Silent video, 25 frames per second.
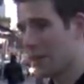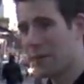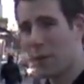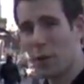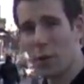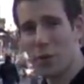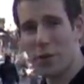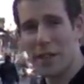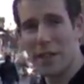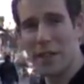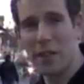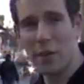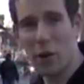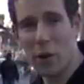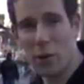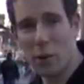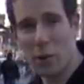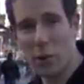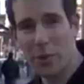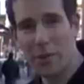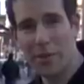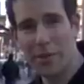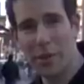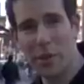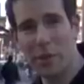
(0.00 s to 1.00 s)
Unfortunately, not
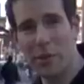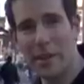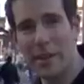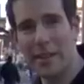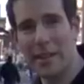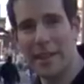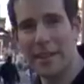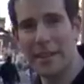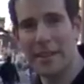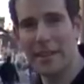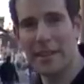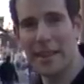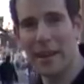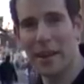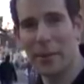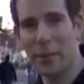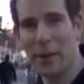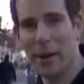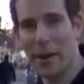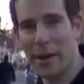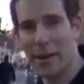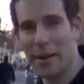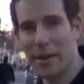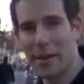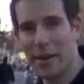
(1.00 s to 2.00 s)
all stories ended
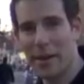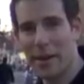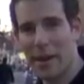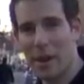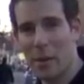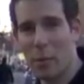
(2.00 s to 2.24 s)
that way,